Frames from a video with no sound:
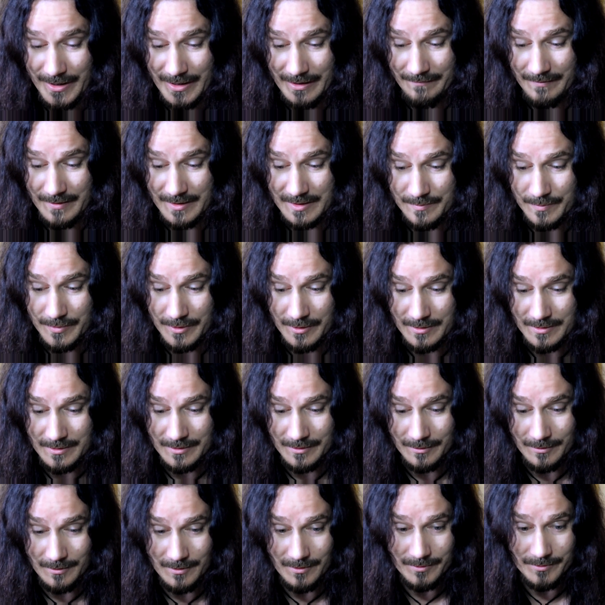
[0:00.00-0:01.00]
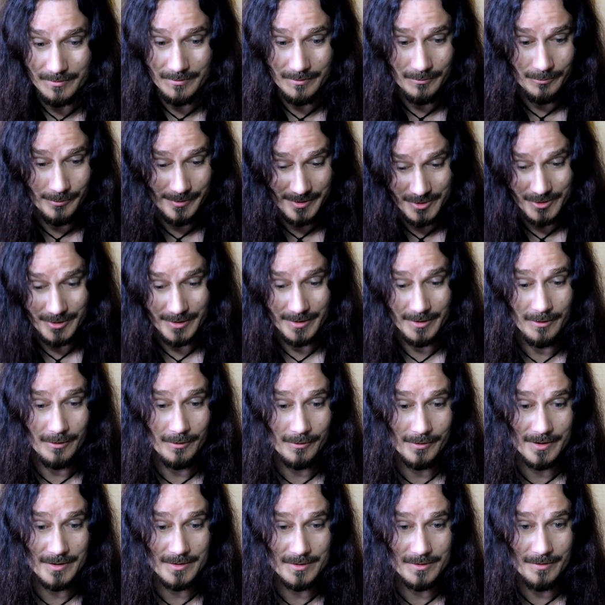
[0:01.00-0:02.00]
we have this person called Richard
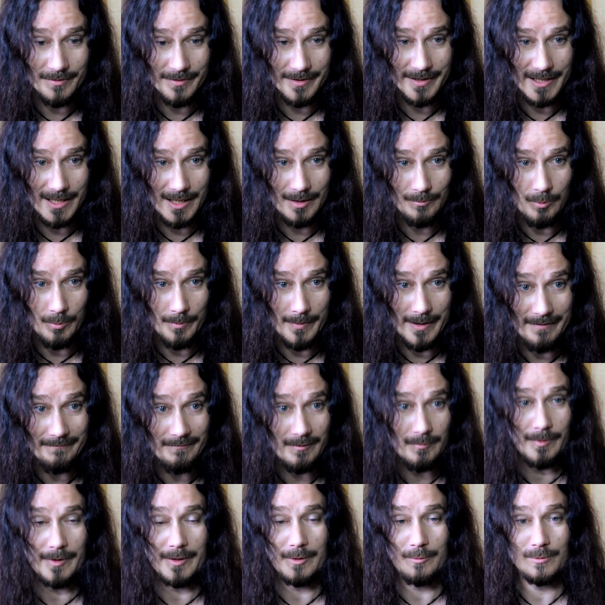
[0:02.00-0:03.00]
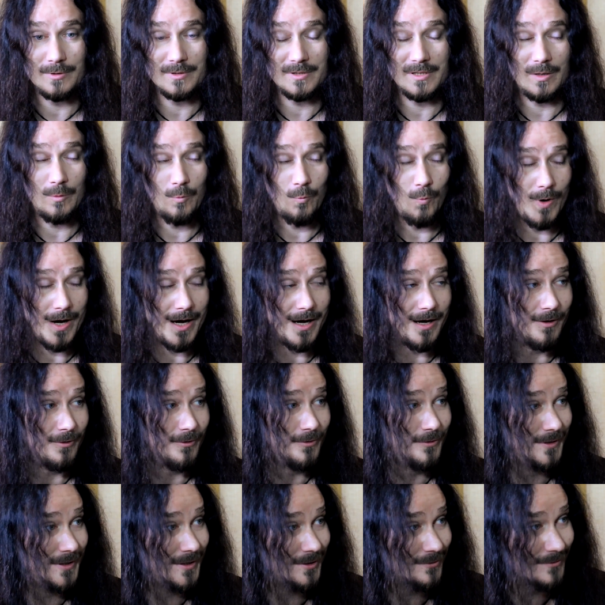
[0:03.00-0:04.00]
Dawkins on the album. Everybody was like,
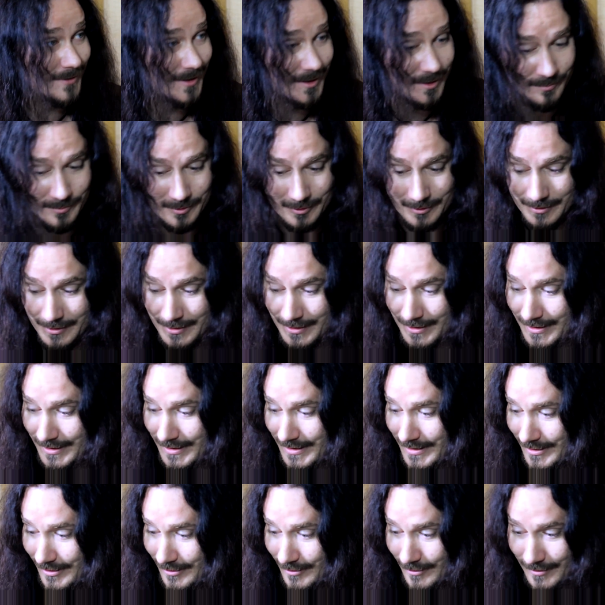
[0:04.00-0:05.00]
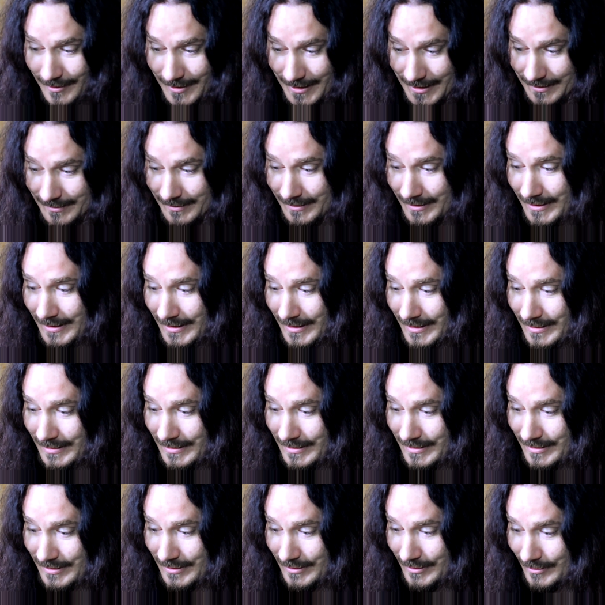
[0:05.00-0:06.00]
wow, incredible, all that.
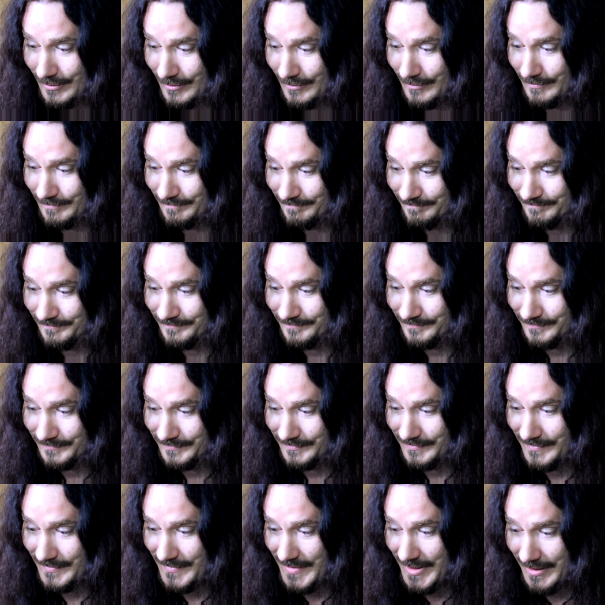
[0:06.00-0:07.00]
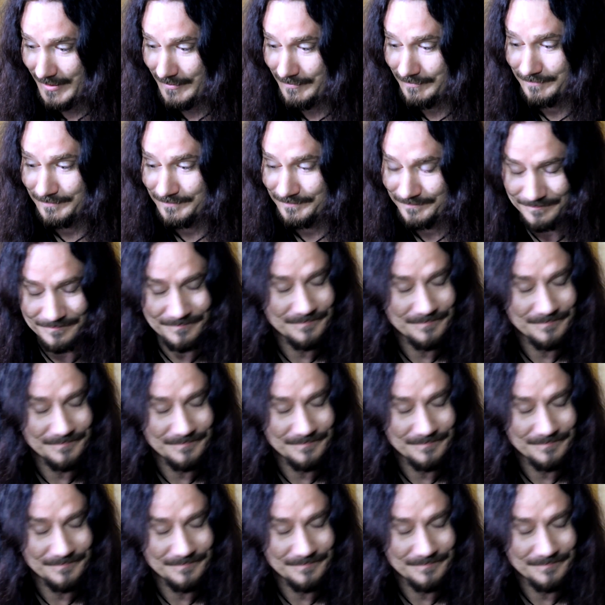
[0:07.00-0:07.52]
So, yeah.